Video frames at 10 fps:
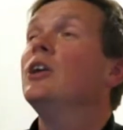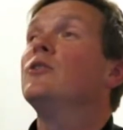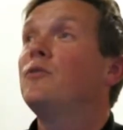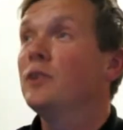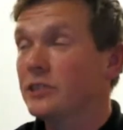
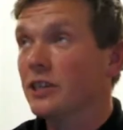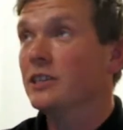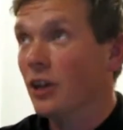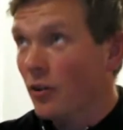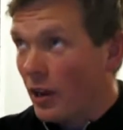you
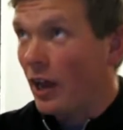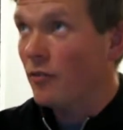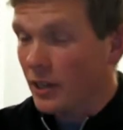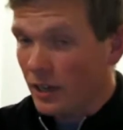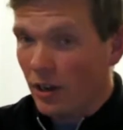physically don't
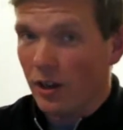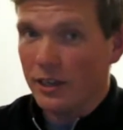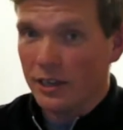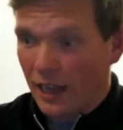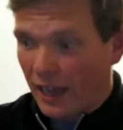have any
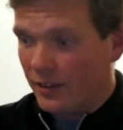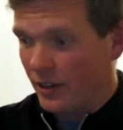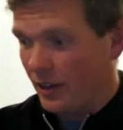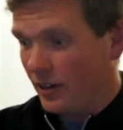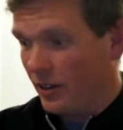light
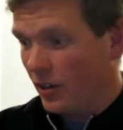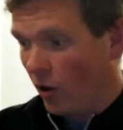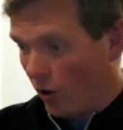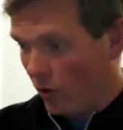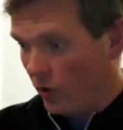landing
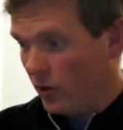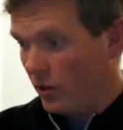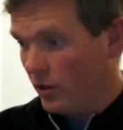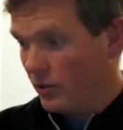on